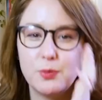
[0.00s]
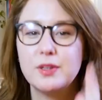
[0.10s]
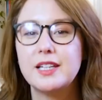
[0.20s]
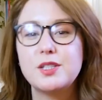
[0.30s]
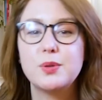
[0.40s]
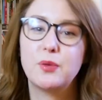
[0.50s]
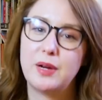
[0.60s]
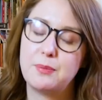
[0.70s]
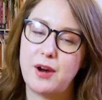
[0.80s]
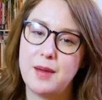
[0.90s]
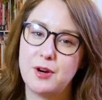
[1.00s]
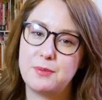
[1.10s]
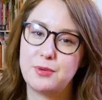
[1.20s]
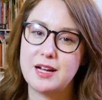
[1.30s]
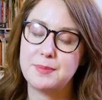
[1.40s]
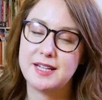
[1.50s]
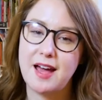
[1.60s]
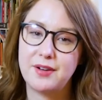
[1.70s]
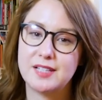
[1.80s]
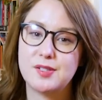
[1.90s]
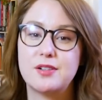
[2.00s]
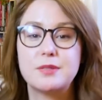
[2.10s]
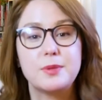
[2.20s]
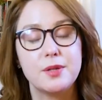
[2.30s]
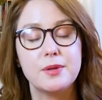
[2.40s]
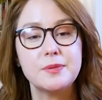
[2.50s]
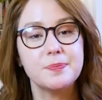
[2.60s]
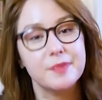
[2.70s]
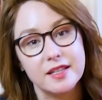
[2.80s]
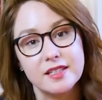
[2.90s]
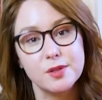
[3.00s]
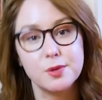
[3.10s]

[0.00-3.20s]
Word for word: We'll link to a great primer on prenups and how to get started with your own in the